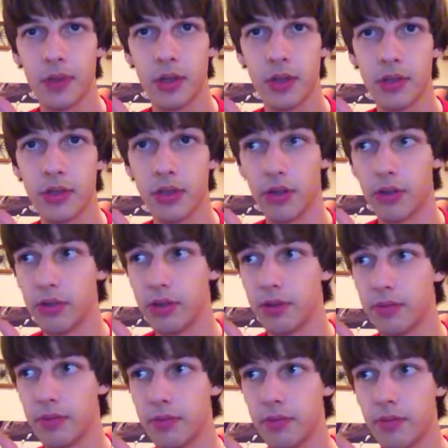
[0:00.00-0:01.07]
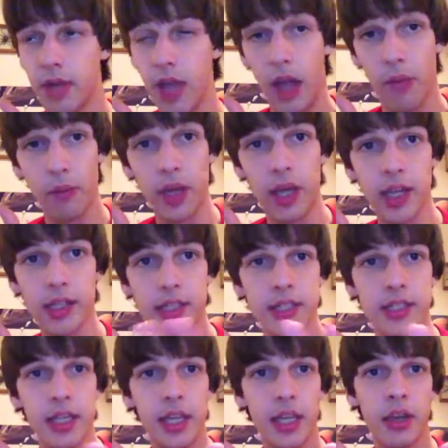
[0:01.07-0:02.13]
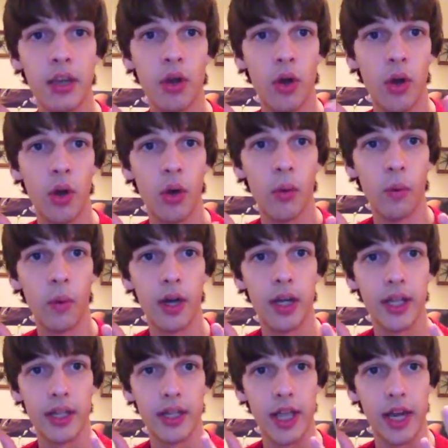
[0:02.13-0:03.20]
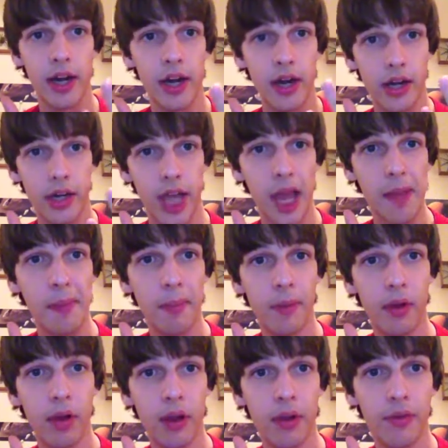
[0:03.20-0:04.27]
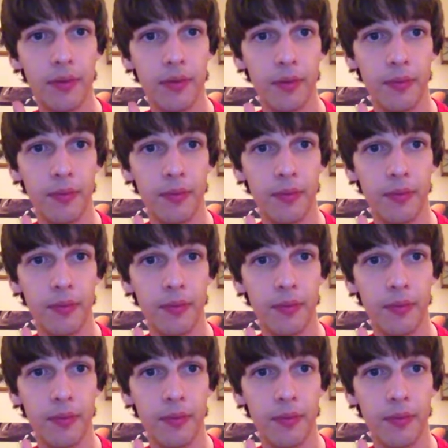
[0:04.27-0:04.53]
So, and we got to see what they are capable of